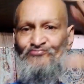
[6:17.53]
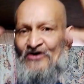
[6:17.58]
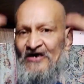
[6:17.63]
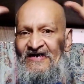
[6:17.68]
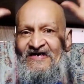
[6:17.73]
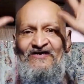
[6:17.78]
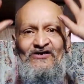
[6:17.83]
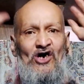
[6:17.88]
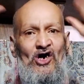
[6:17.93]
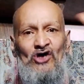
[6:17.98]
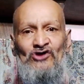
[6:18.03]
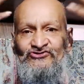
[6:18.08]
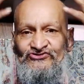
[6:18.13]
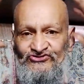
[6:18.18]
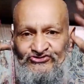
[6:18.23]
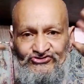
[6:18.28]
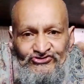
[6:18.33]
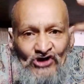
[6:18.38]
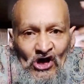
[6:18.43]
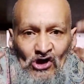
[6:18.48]
breaking all the
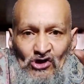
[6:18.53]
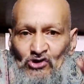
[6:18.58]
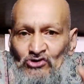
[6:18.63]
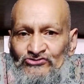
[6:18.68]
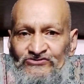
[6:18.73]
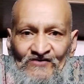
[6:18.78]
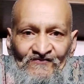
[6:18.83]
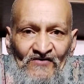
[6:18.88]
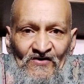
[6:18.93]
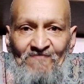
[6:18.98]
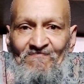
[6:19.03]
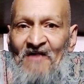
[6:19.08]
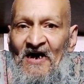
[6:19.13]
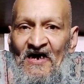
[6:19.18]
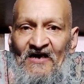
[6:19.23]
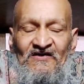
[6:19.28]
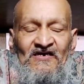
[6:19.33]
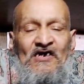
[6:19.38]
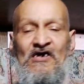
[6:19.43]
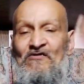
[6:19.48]
strongholds of your
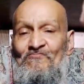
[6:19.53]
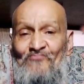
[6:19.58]
mind,